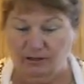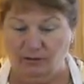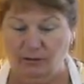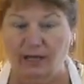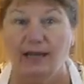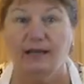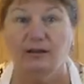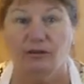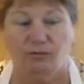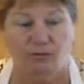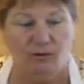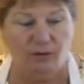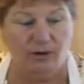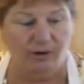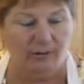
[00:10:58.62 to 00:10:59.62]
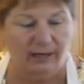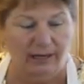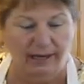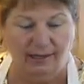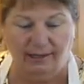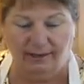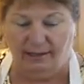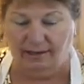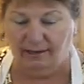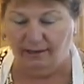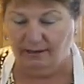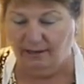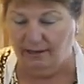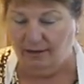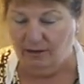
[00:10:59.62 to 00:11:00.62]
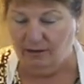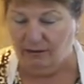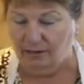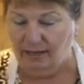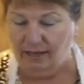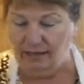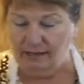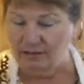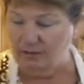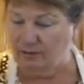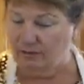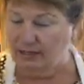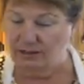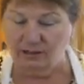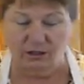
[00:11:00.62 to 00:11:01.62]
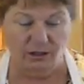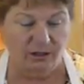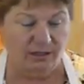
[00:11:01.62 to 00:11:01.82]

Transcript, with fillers: You can't throw out anything. Okay, so let's